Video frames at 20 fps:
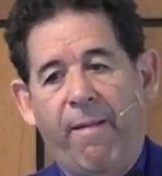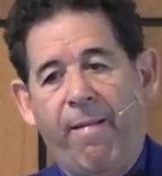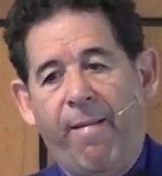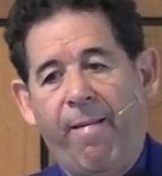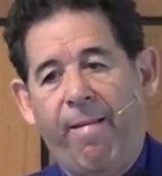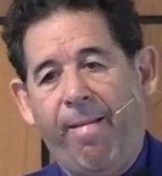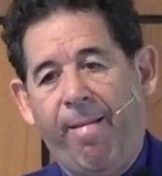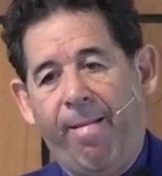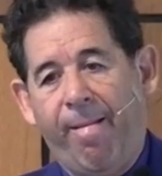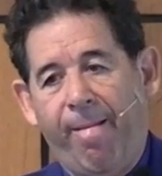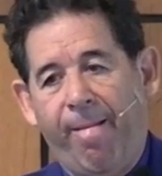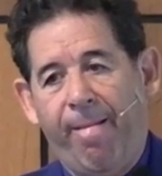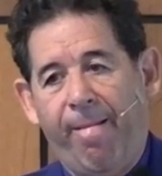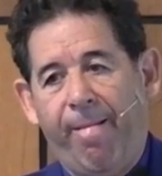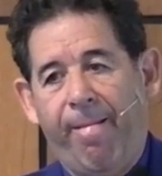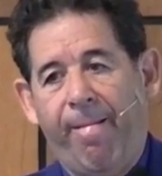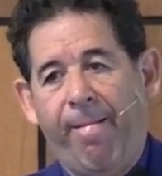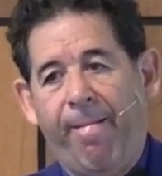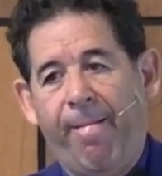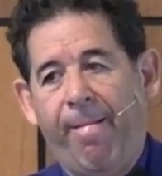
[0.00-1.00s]

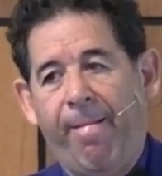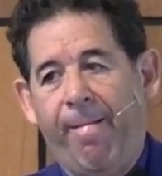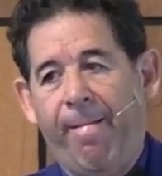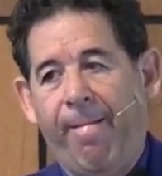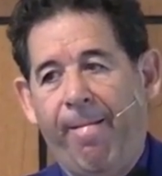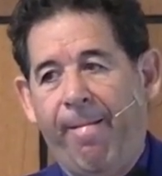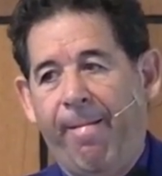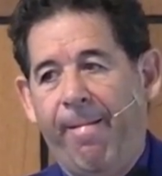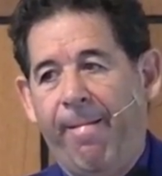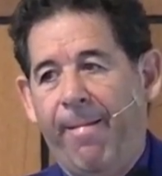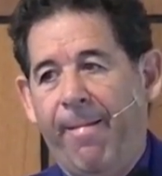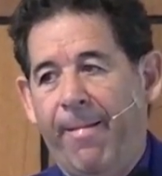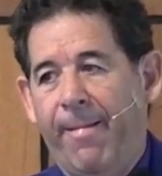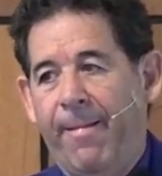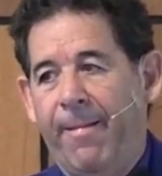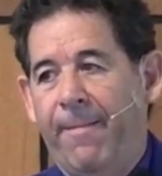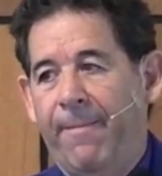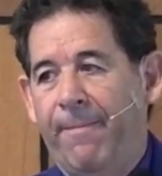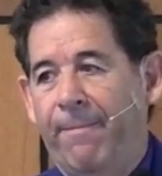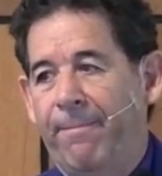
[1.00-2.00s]

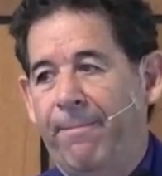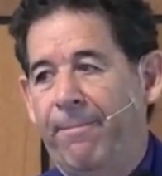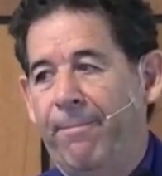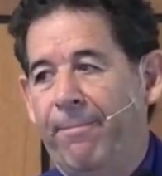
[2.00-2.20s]
Nothing is said.